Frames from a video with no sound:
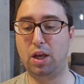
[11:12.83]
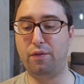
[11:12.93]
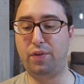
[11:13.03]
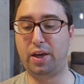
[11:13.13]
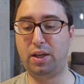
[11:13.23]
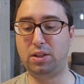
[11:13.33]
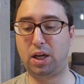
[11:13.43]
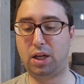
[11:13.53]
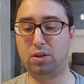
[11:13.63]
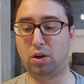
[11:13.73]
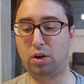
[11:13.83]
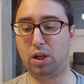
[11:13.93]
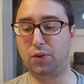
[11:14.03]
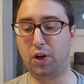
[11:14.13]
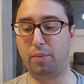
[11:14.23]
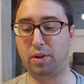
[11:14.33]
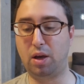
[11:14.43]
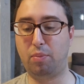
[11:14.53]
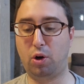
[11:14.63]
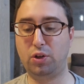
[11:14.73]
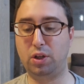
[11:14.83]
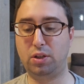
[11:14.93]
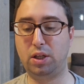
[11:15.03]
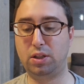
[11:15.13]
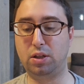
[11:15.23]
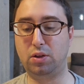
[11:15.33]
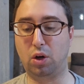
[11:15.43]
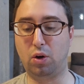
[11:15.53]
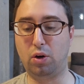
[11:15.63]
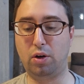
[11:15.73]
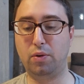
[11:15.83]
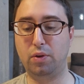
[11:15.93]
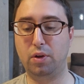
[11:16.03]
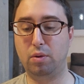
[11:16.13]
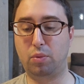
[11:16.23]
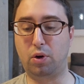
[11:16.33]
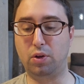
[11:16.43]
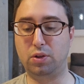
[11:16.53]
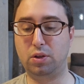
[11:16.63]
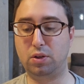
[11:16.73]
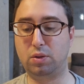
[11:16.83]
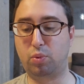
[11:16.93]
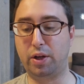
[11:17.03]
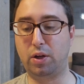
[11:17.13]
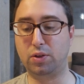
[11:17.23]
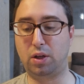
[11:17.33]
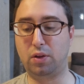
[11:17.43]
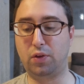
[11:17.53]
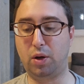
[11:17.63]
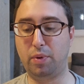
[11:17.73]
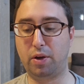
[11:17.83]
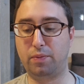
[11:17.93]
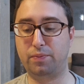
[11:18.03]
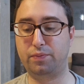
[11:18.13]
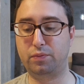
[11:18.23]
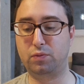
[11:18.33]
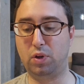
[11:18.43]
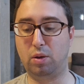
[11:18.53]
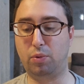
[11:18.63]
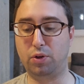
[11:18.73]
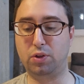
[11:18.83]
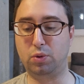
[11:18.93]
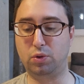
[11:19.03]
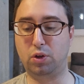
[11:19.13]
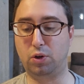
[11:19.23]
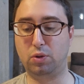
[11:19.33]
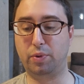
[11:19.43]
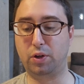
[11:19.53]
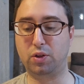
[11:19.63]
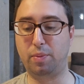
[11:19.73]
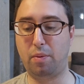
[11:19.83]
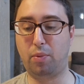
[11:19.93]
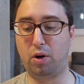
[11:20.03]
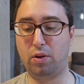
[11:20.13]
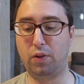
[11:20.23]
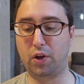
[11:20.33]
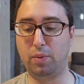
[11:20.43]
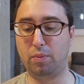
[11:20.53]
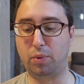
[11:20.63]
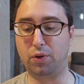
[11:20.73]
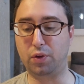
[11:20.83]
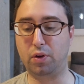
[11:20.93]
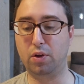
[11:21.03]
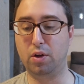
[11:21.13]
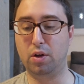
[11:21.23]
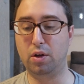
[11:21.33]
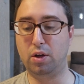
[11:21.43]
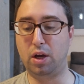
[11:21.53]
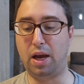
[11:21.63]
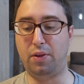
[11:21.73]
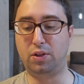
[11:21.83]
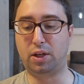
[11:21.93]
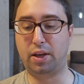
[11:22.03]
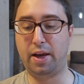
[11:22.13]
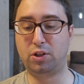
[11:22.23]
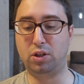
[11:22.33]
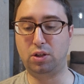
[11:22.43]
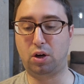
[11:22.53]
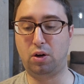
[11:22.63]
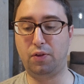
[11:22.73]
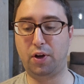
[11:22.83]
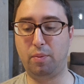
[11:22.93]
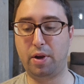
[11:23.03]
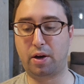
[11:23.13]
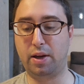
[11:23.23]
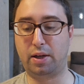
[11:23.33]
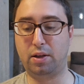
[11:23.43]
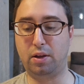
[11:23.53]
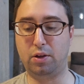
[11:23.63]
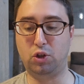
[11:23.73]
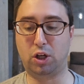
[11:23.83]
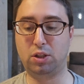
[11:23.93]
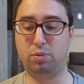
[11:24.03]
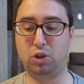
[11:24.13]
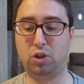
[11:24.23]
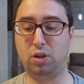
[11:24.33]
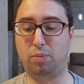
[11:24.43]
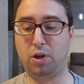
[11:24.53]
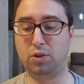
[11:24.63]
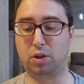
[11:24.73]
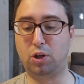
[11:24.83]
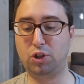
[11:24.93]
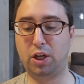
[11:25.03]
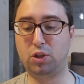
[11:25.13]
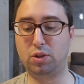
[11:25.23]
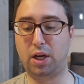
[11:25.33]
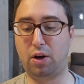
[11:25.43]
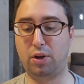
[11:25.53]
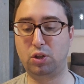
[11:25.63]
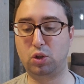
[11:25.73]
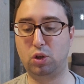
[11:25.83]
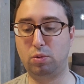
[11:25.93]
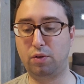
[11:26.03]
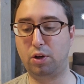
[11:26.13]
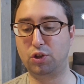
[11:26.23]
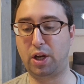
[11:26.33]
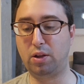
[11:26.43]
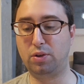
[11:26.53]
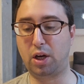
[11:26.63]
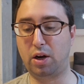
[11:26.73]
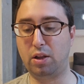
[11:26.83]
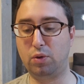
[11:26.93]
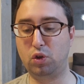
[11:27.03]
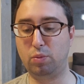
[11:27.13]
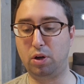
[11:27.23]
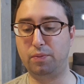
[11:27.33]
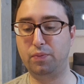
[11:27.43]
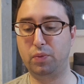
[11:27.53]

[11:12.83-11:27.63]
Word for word: Vihiza hator al tummy. In that portion, it says the Tor person sprinkles on the tummy right? The person whose Torah sprinkles the Meipar on the Tommy person. And there's a connection. Torah and Tommy are connected, the juxtaposition of the pasuk. Kol sheyesh Torah, yesh tumo. Kol she'en Torah, en tumo.